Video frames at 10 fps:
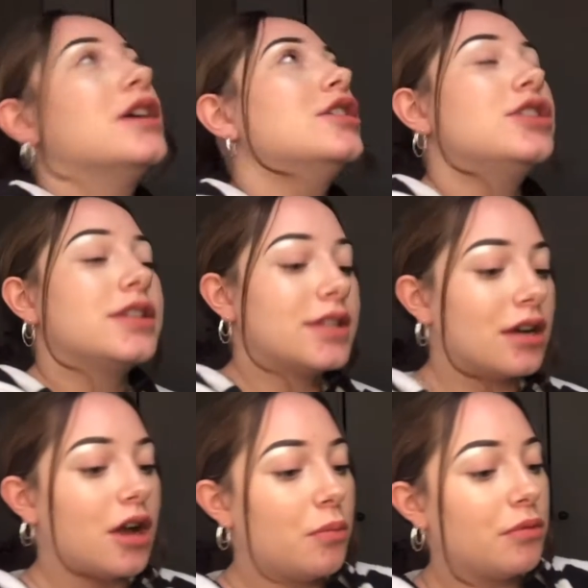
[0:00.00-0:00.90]
just a
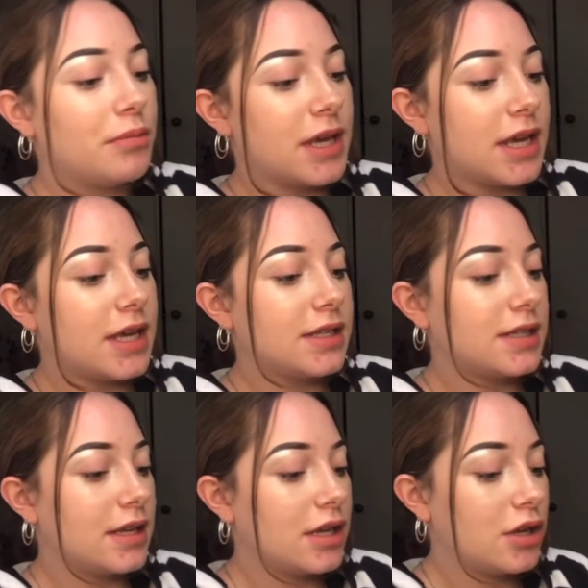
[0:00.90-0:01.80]
couple
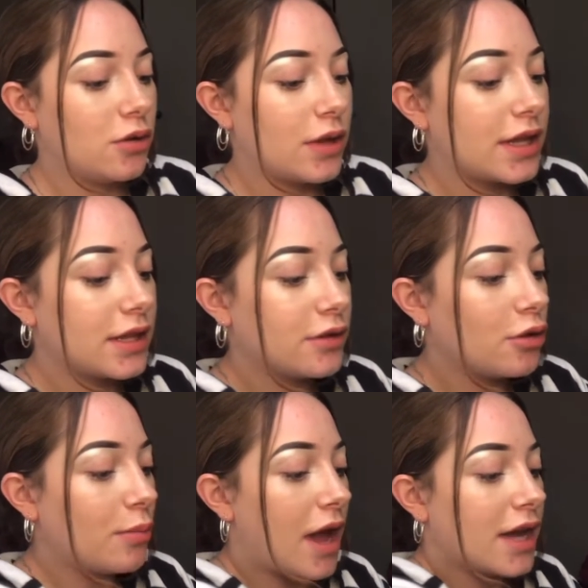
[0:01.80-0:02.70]
binkies, you know, like the
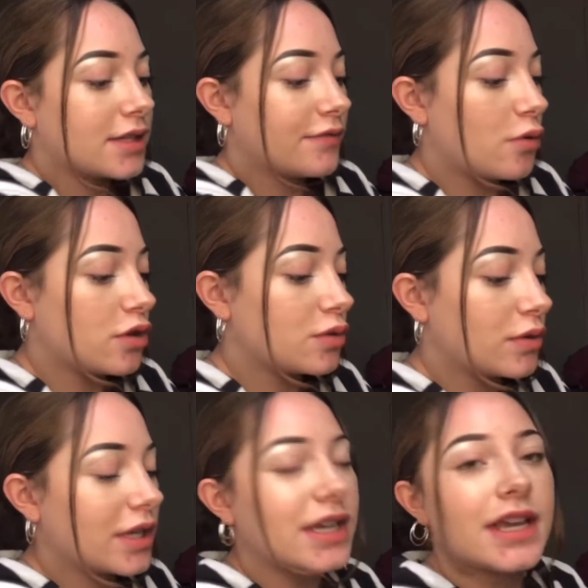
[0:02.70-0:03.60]
little packs. Of course, we're
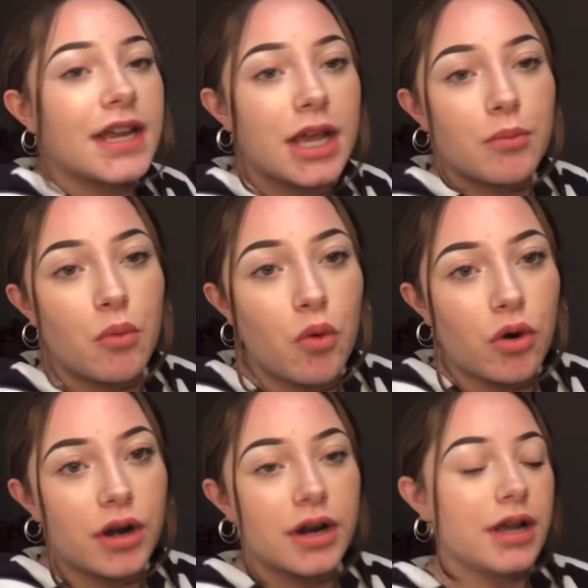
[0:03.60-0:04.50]
going to get him
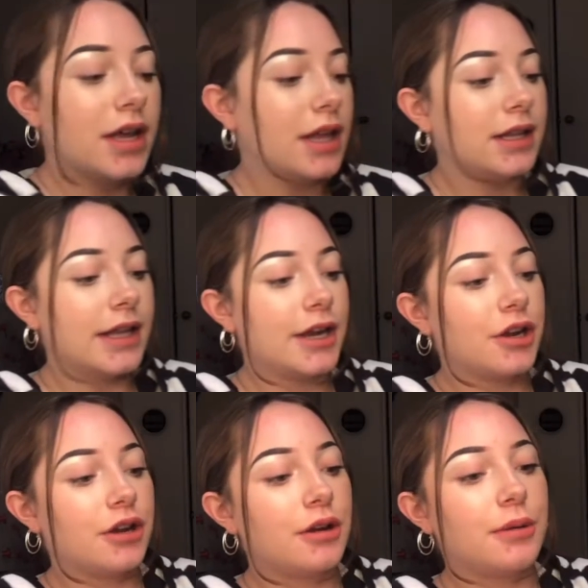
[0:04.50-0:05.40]
more later.